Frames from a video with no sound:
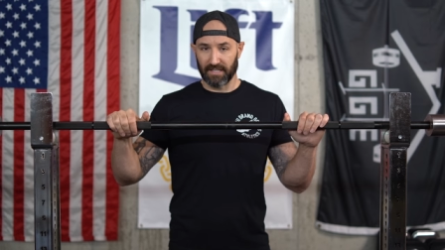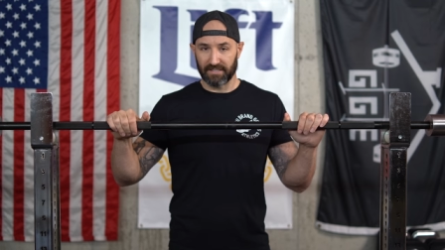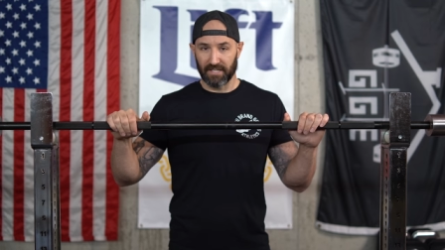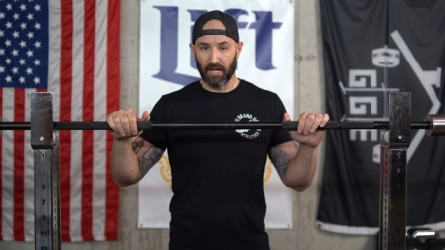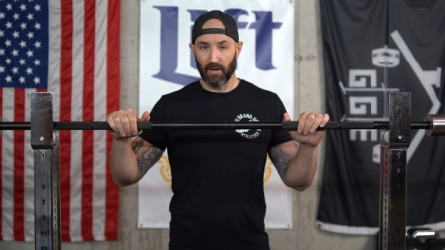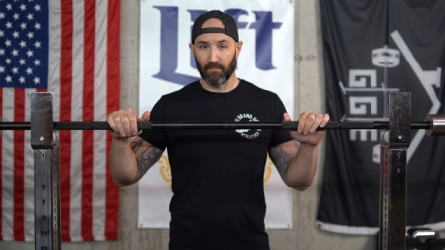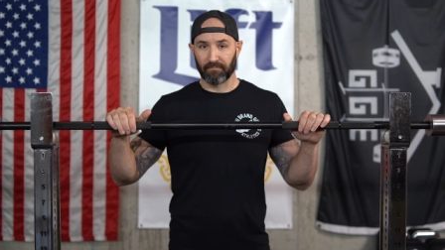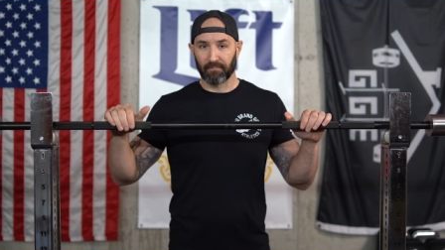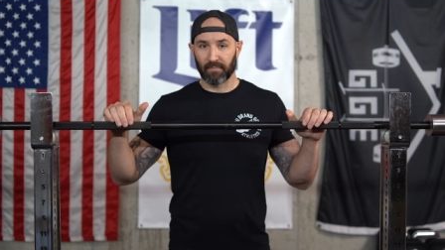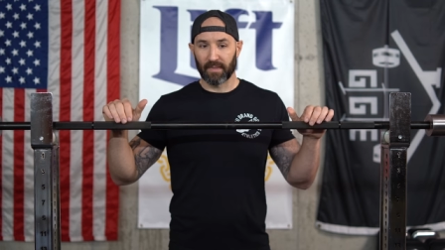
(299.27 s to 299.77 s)

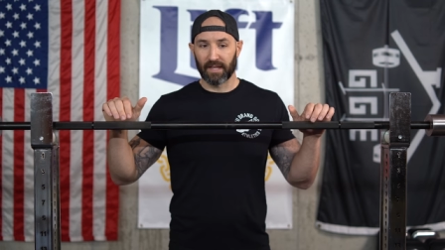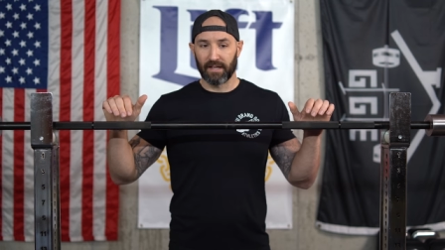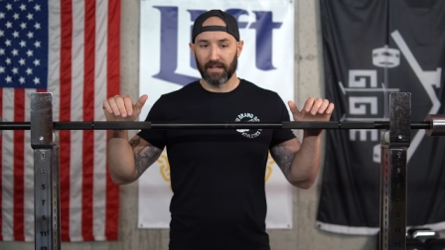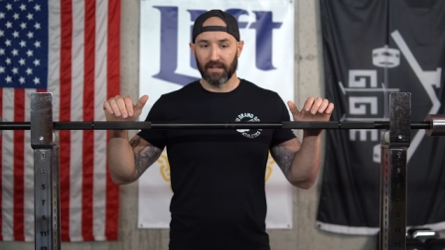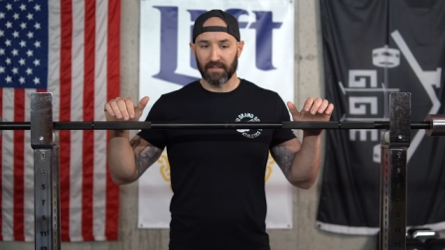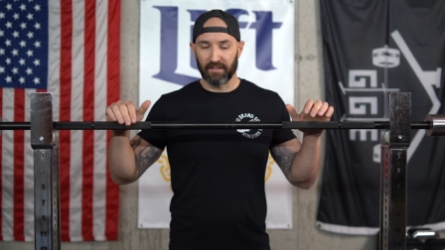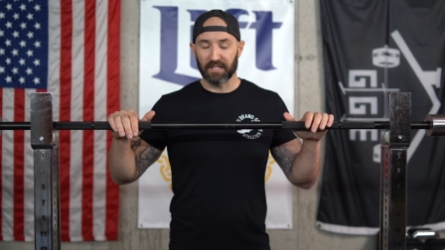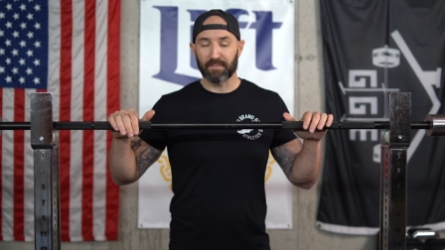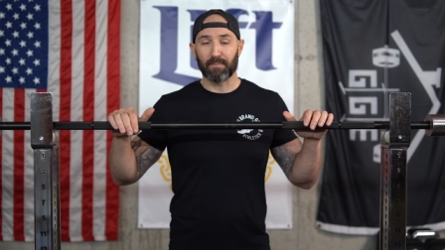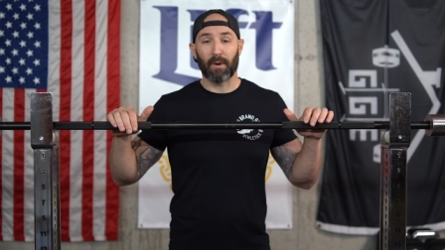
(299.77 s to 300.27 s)
So
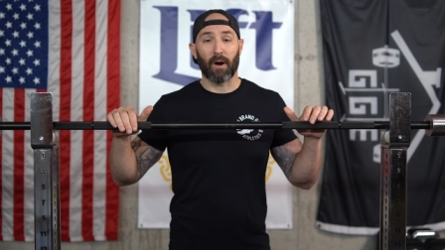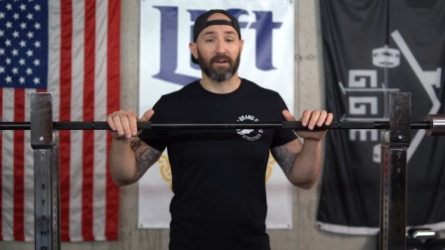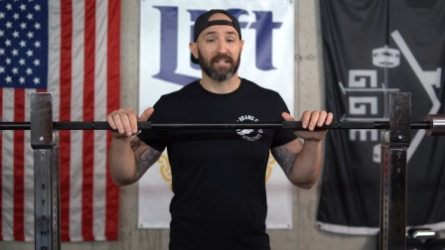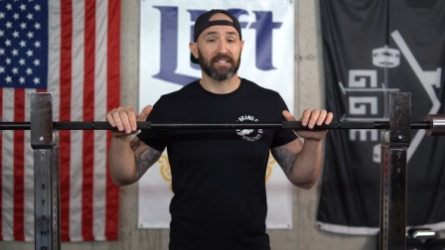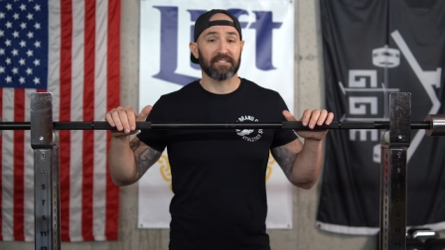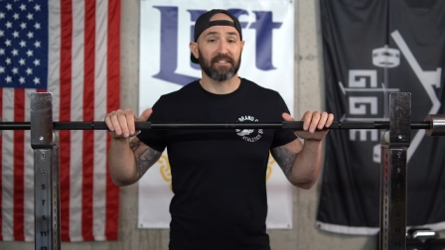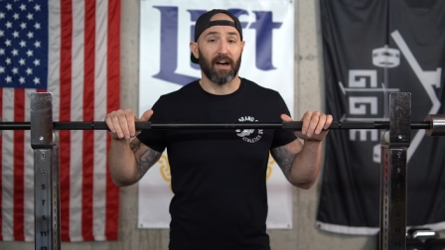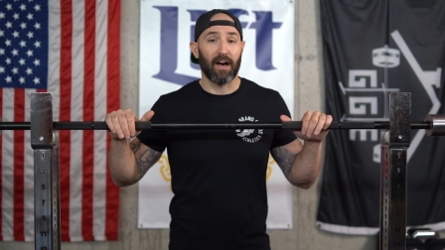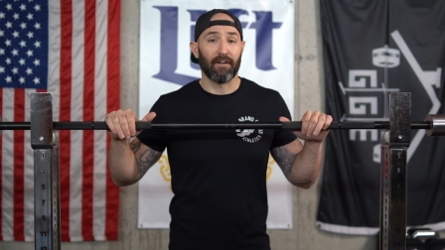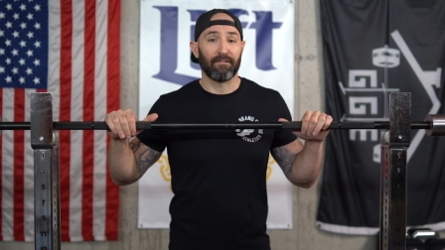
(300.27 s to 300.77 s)
this bar
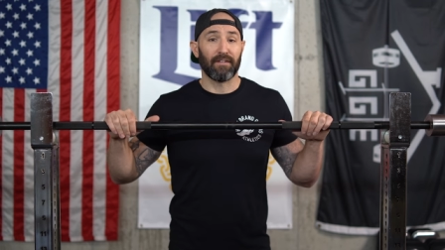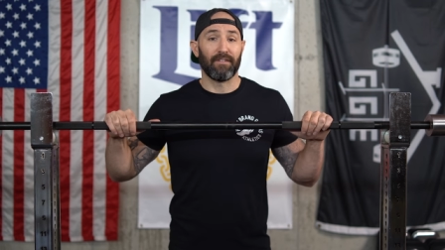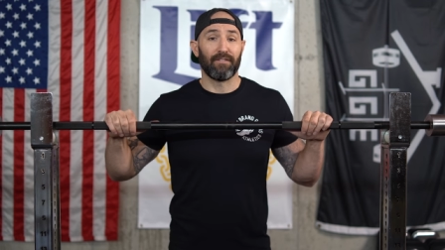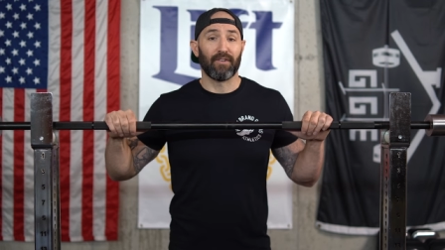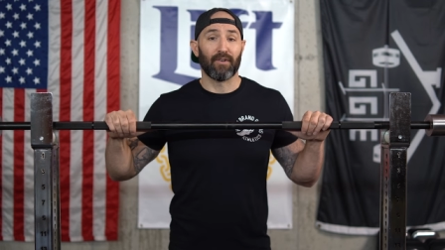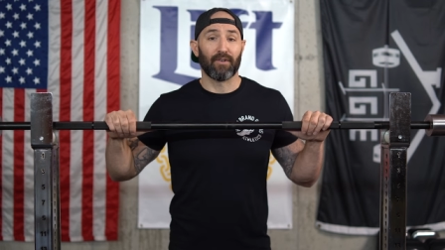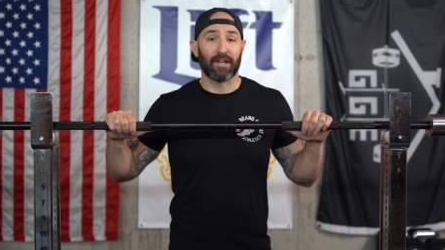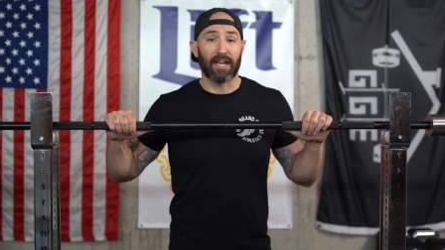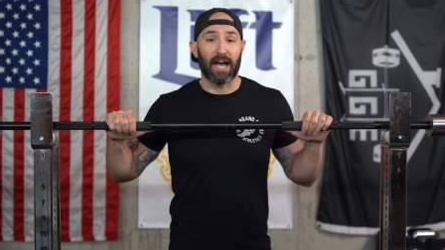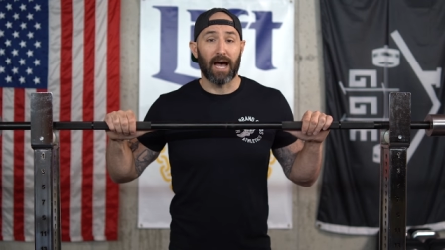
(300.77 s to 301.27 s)
is tough if
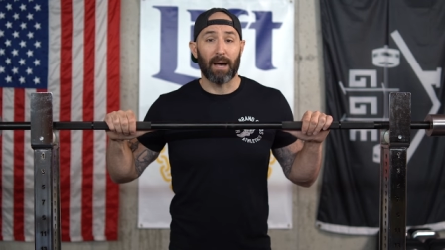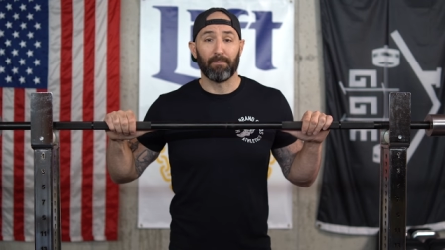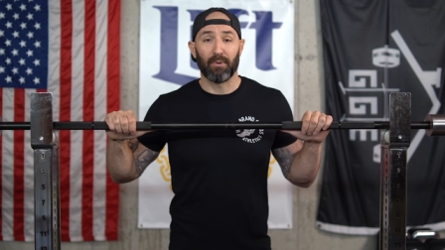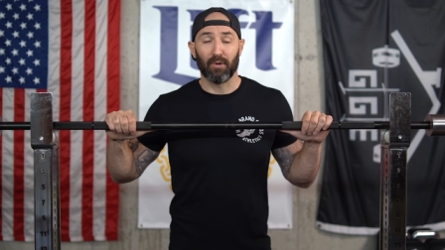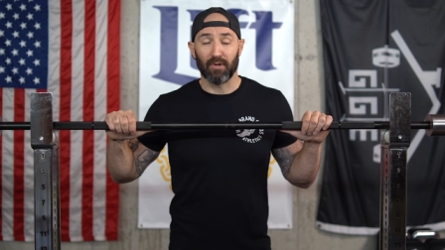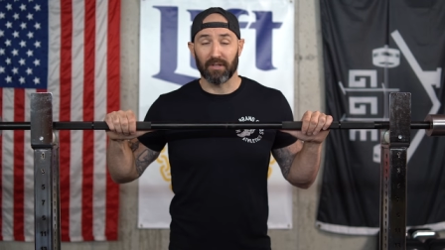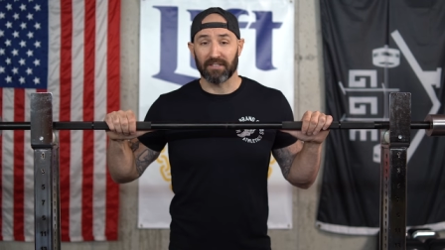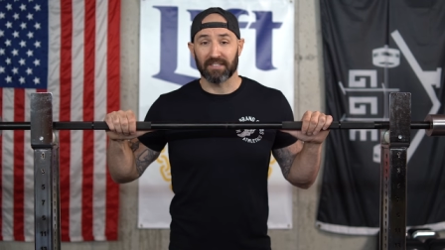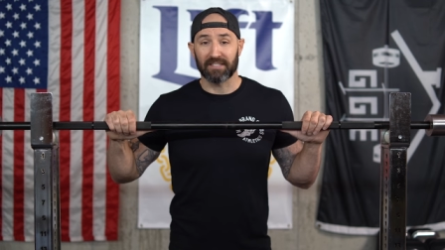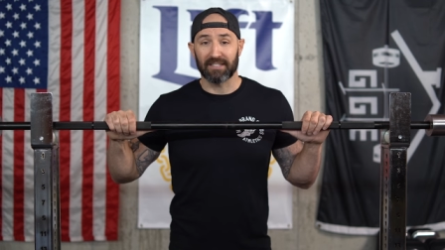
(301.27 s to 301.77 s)
you're not
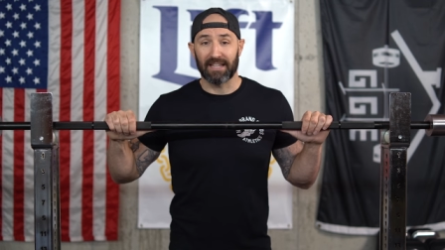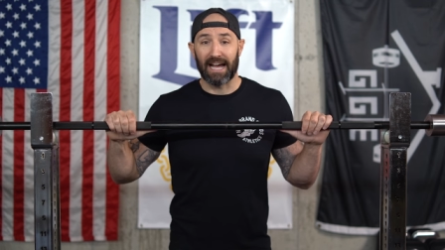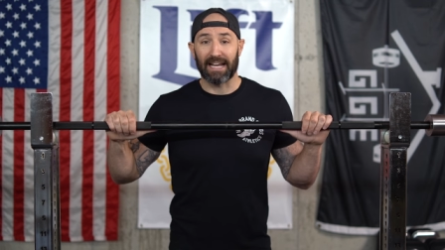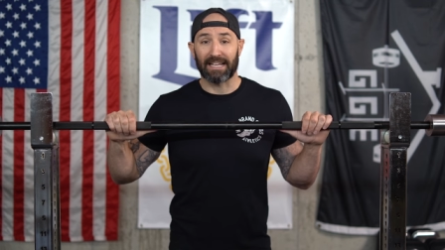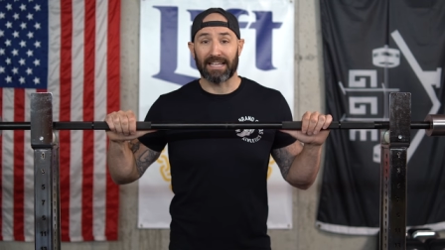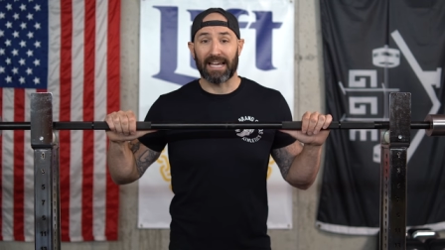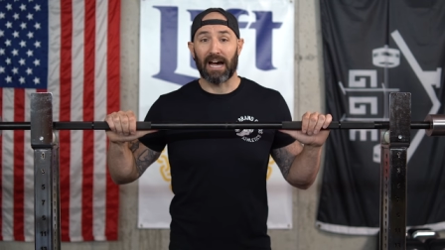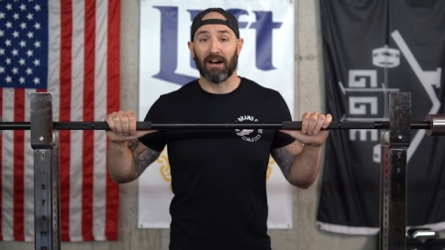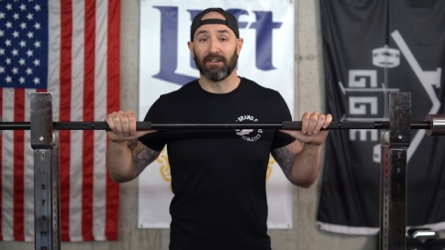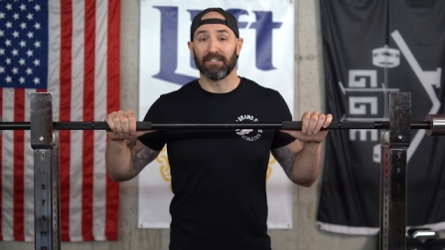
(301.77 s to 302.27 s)
pulling the
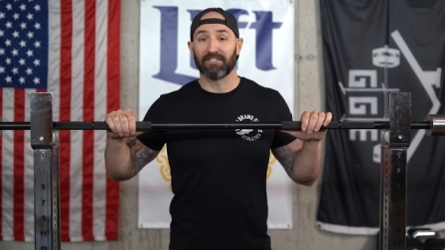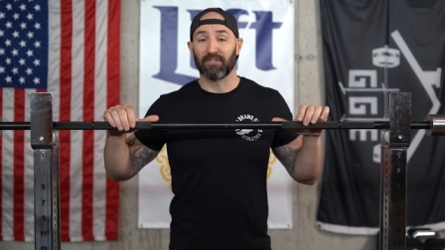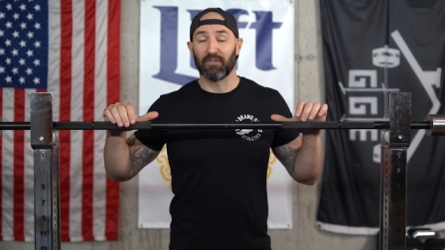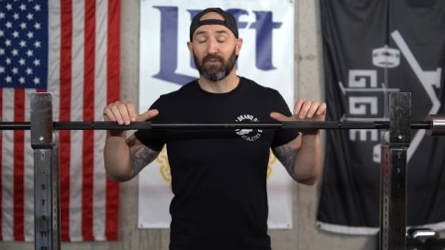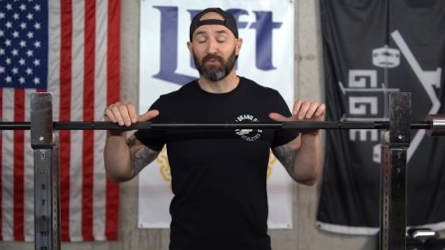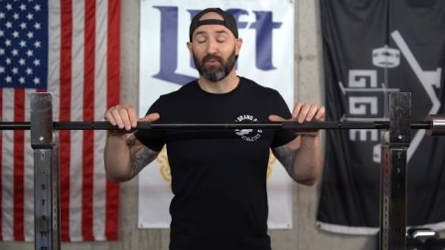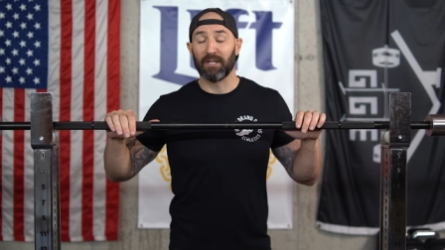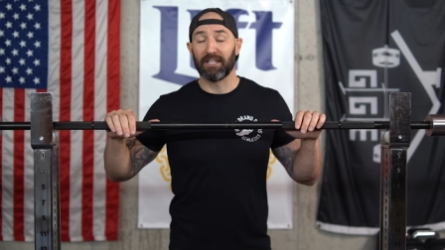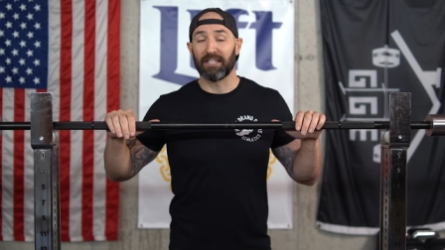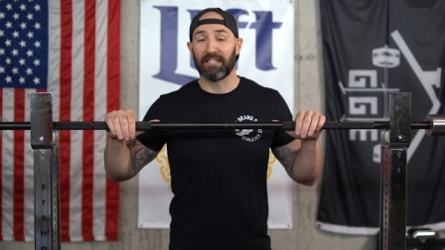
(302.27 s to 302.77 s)
slack out, so
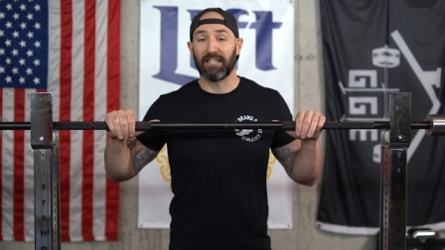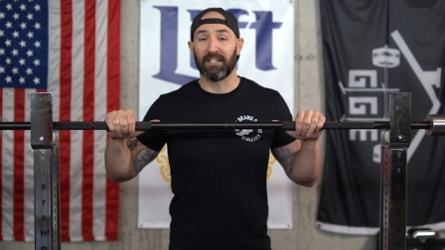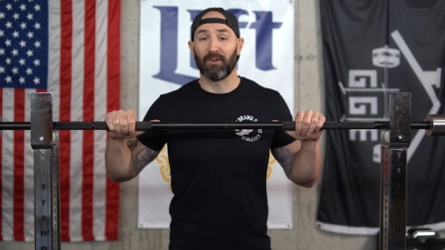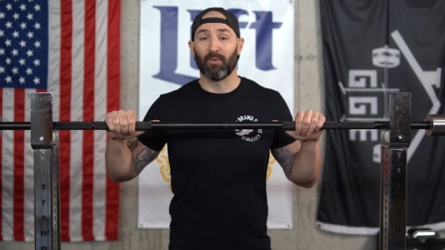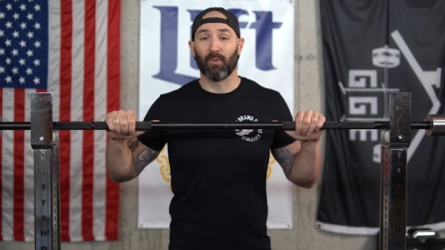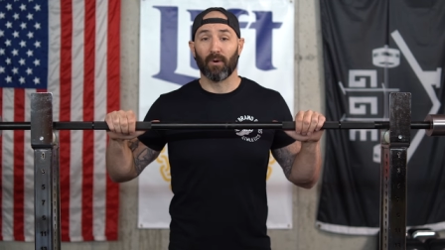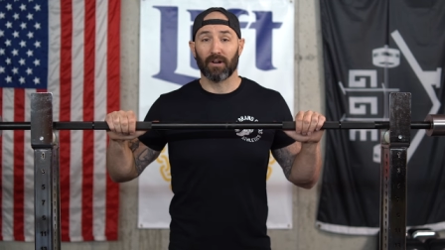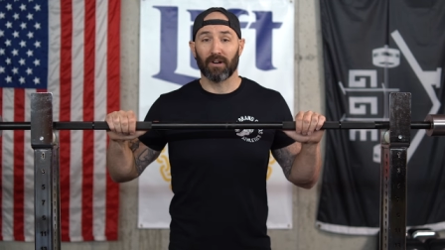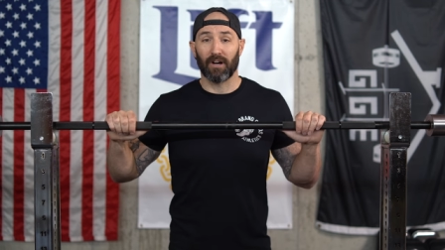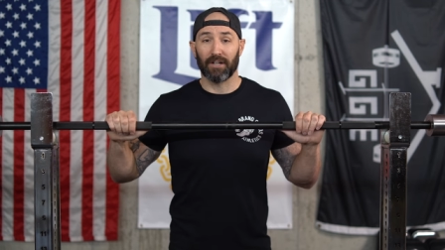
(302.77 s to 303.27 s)
you really need to
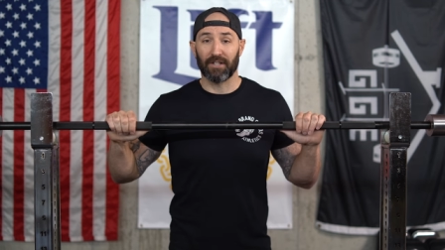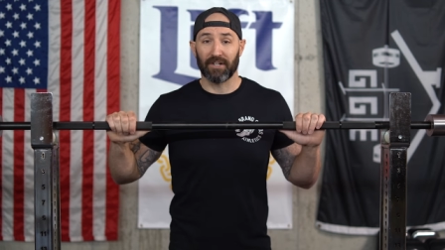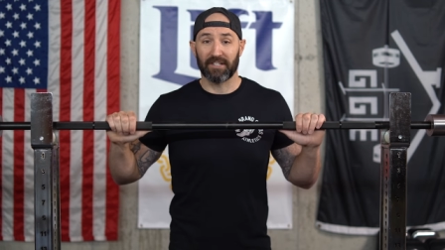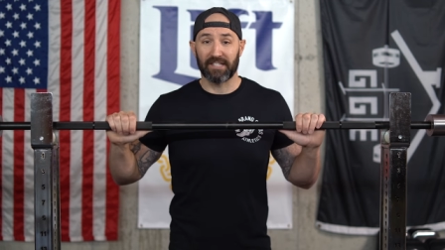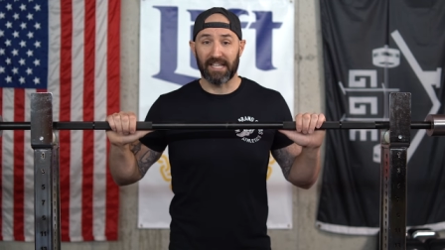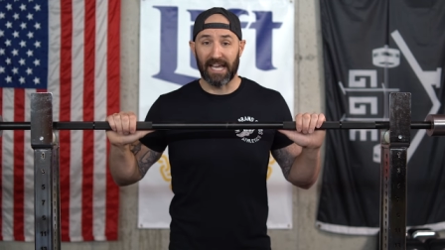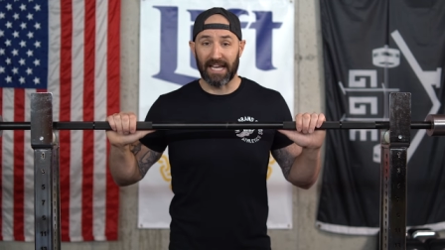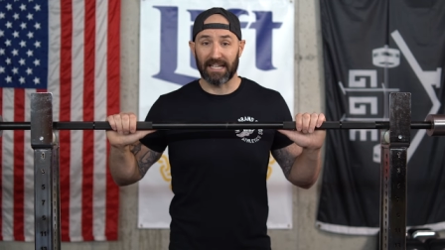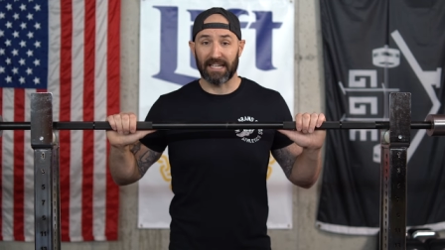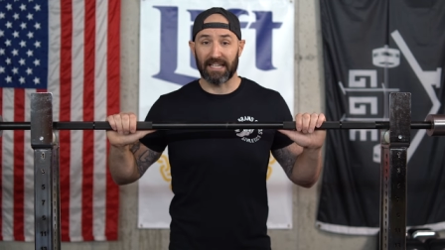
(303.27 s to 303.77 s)
work on your
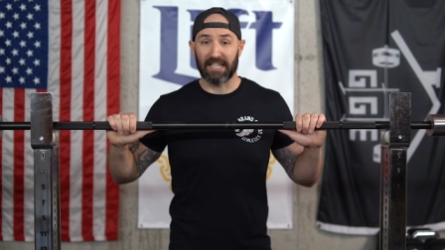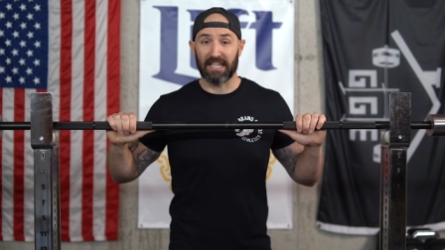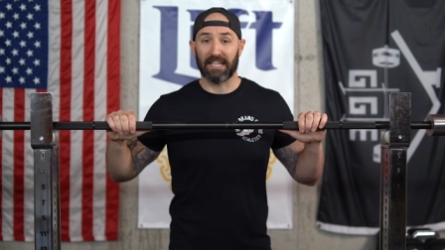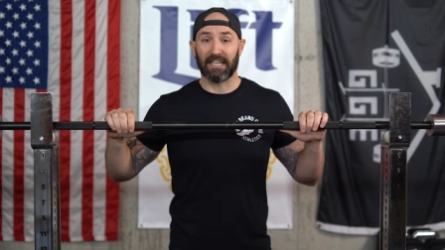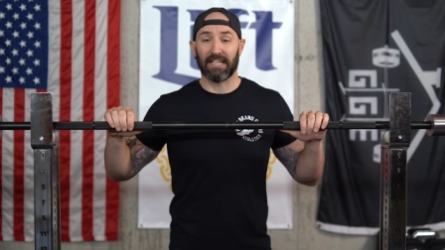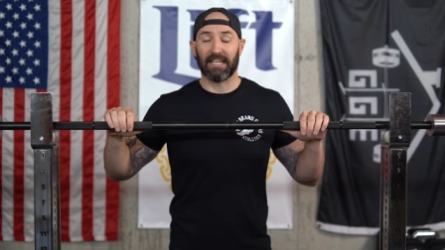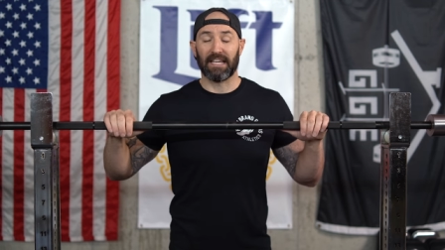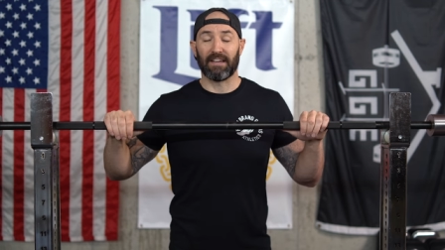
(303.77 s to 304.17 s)
technique